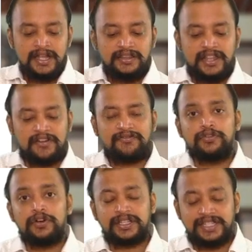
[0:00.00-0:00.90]

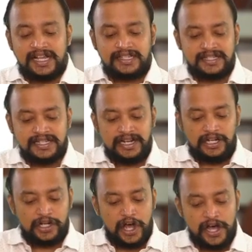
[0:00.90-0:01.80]
Therefore, the SSE
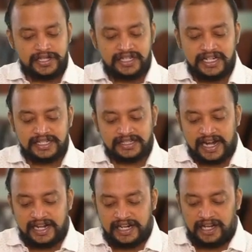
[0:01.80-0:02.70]
lost its
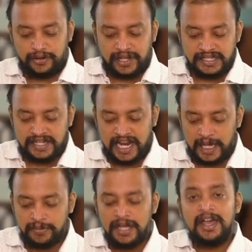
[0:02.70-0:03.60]
title to the
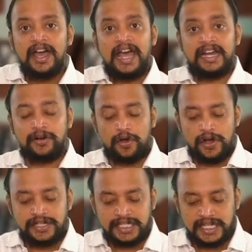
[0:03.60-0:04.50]
same and
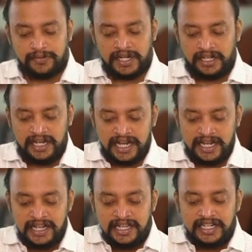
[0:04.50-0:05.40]
consequently,
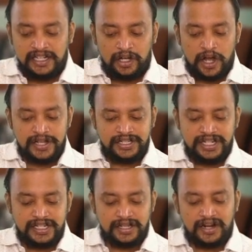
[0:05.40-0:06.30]
it lost
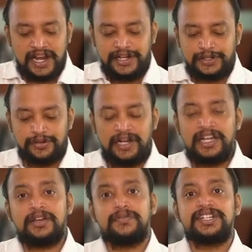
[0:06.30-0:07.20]
its right to
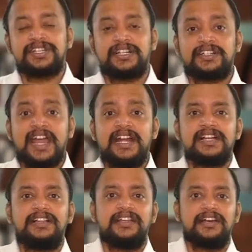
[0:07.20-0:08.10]
relinquish its
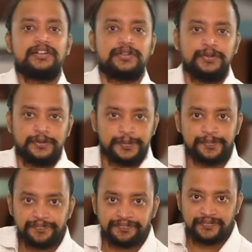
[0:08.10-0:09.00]
title thereto.
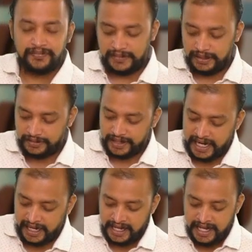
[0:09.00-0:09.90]
Okay.